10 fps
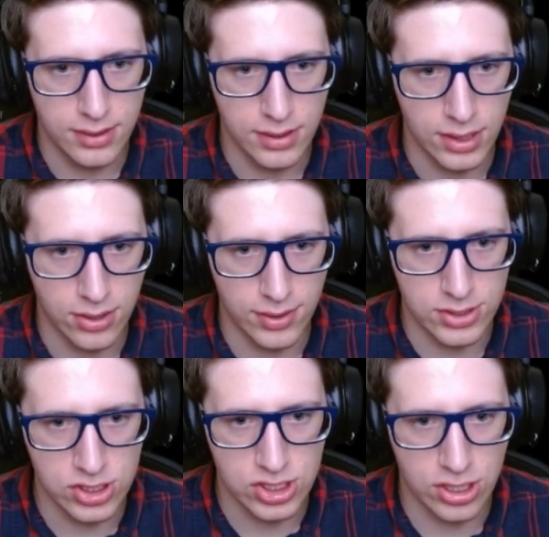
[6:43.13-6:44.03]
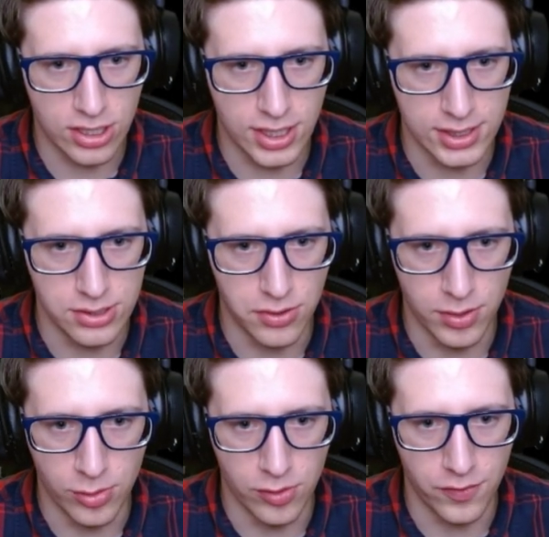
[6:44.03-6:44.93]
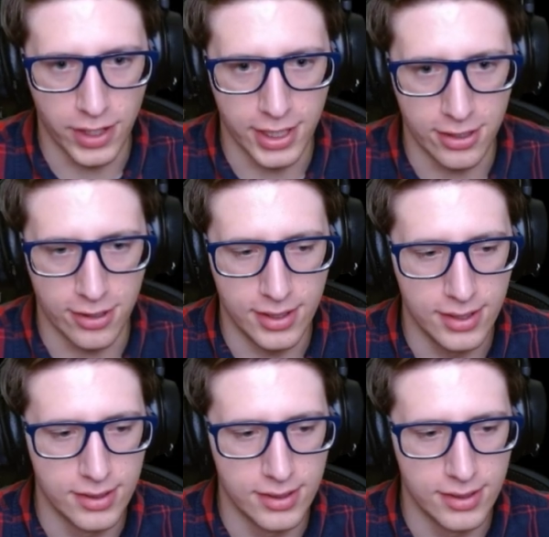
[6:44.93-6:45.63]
Oh, it just caught on normal fire.